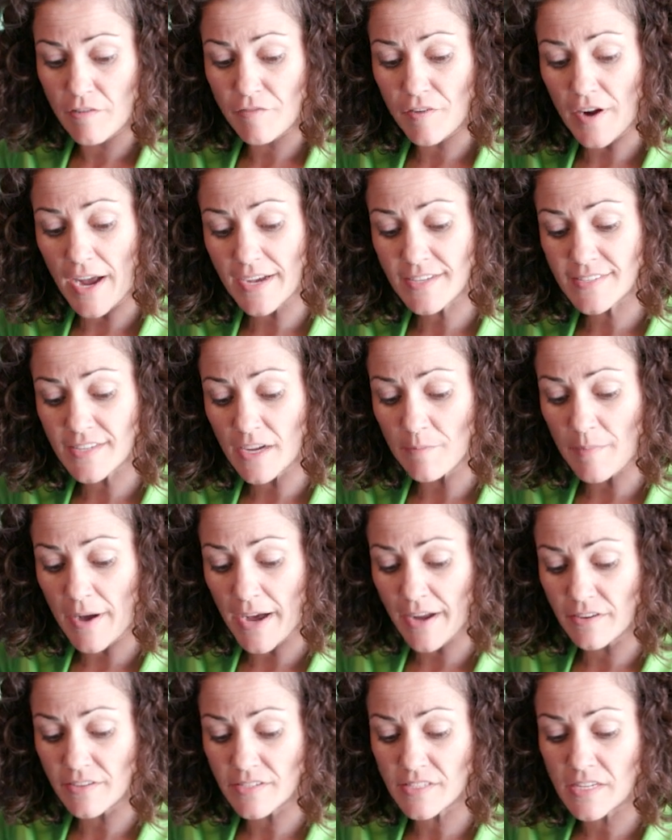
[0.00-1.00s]
For XL
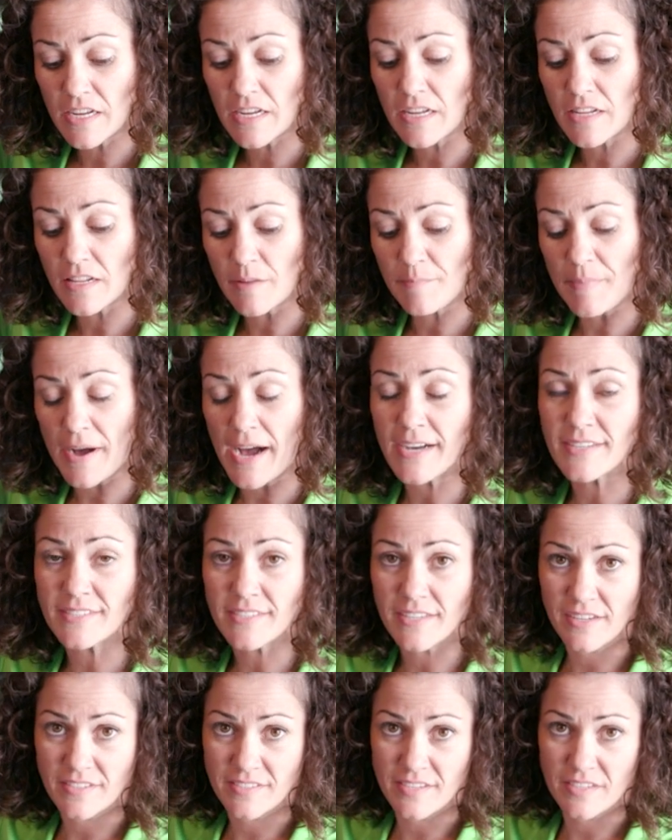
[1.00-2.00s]
models, the
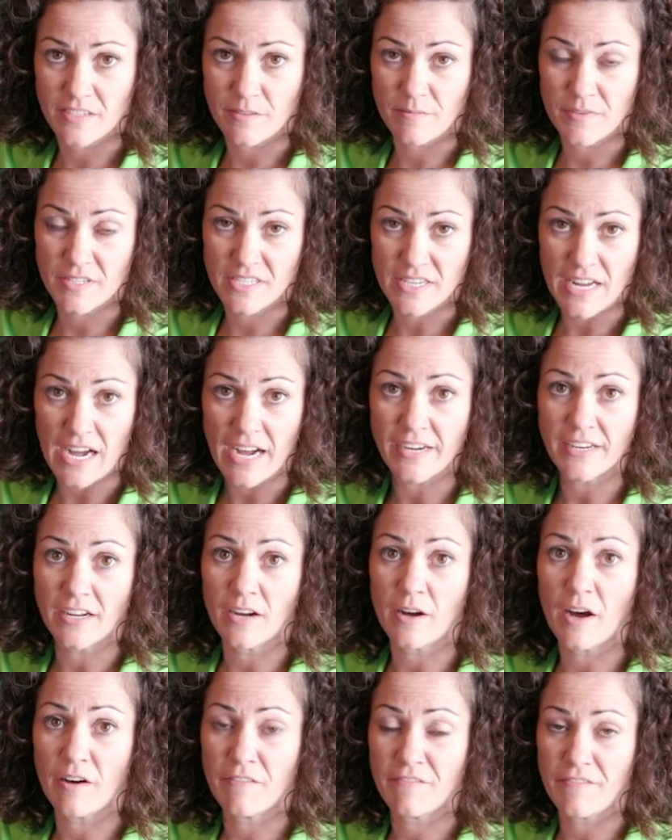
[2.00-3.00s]
box link system is not
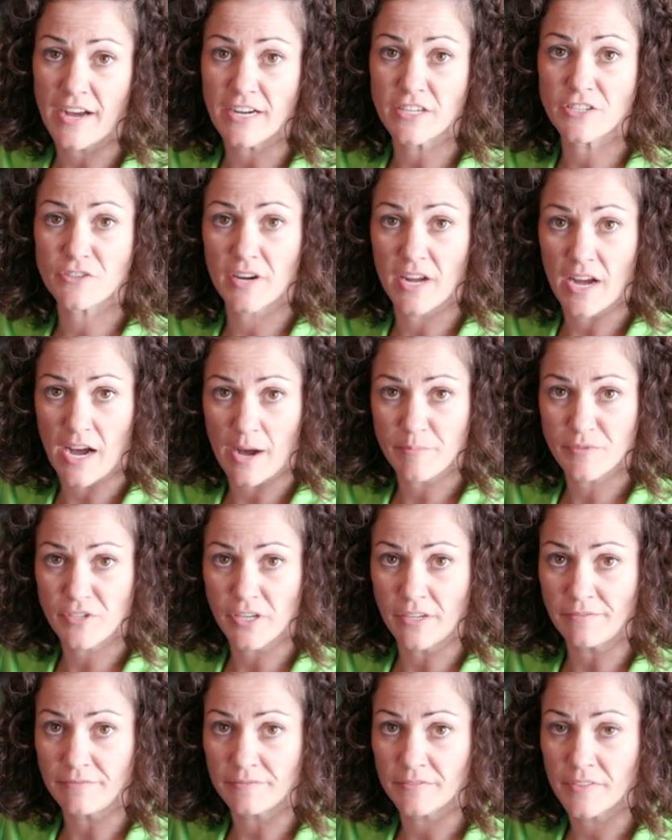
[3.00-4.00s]
a factory
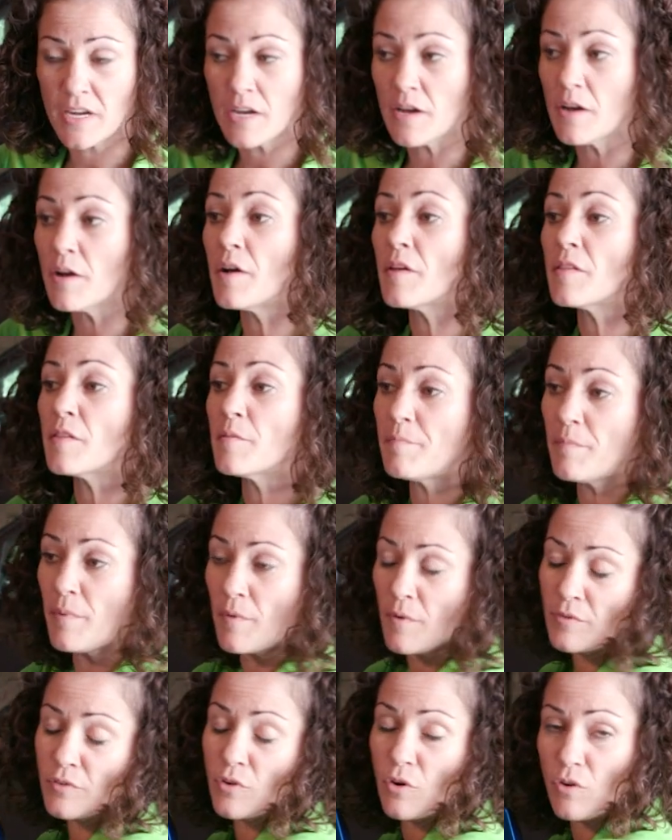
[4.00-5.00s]
option. The
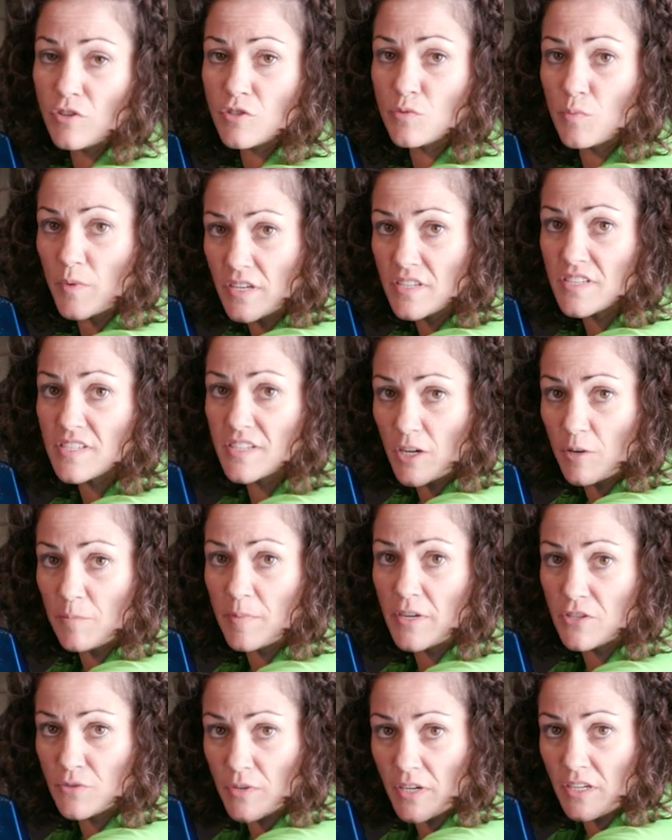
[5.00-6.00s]
bolt holes will still
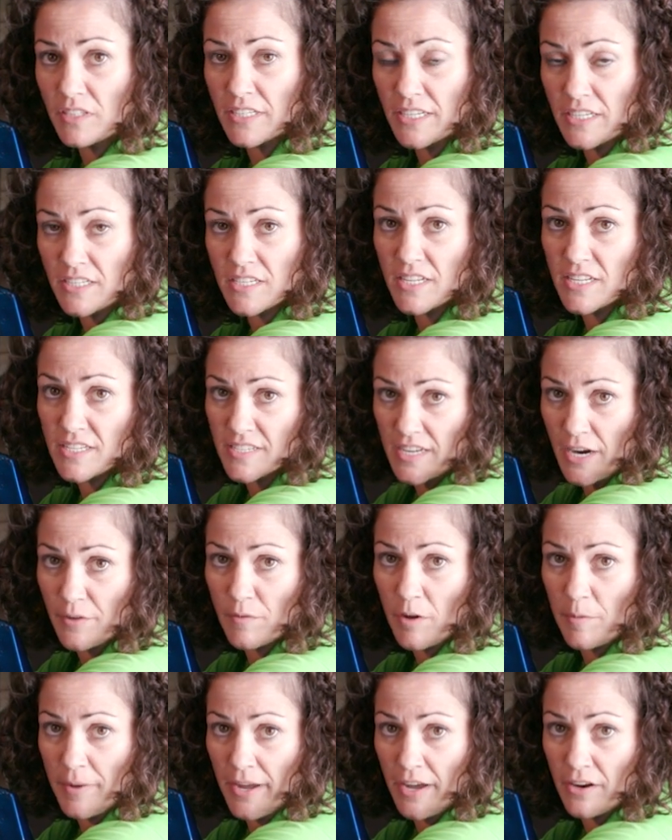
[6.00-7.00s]
be drilled into the
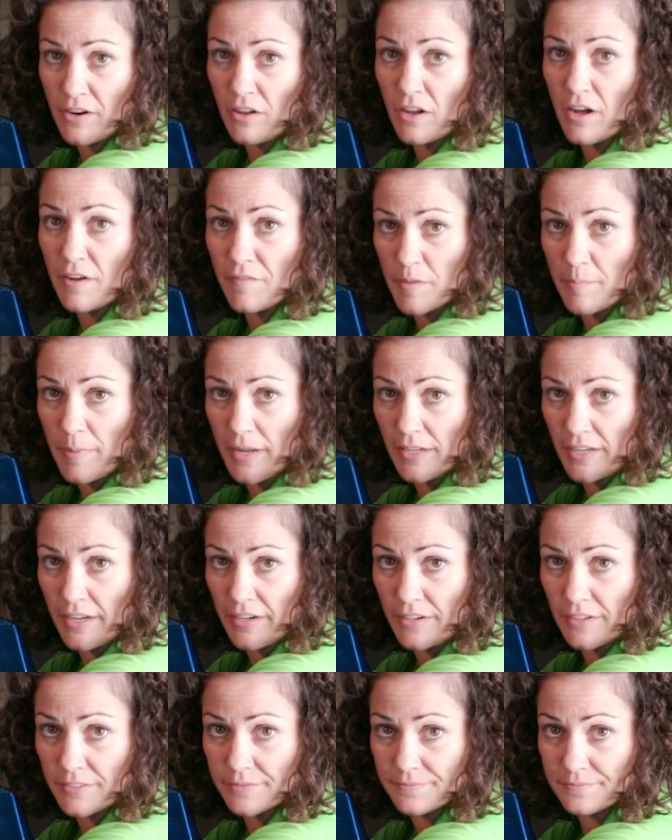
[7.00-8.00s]
sidewall panel of the
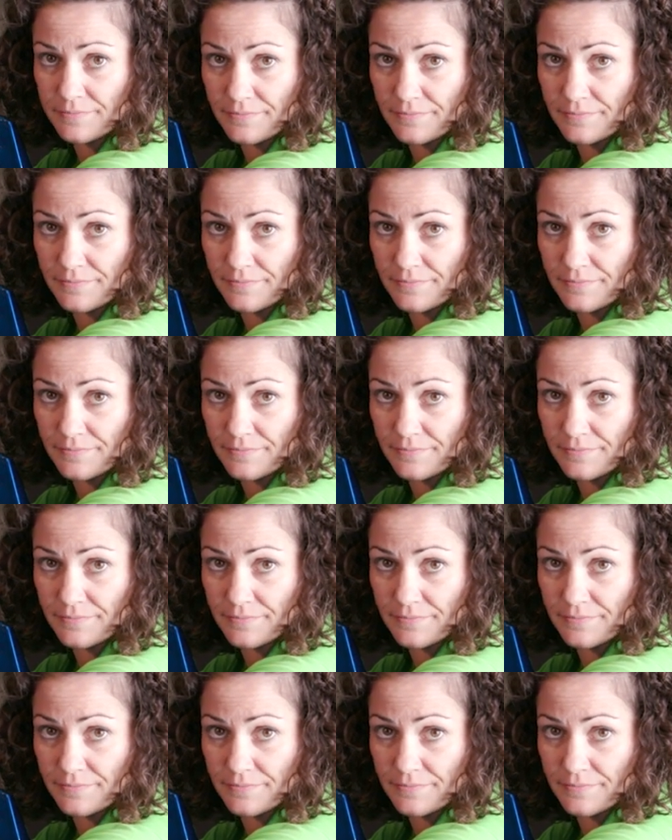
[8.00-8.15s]
bedliner.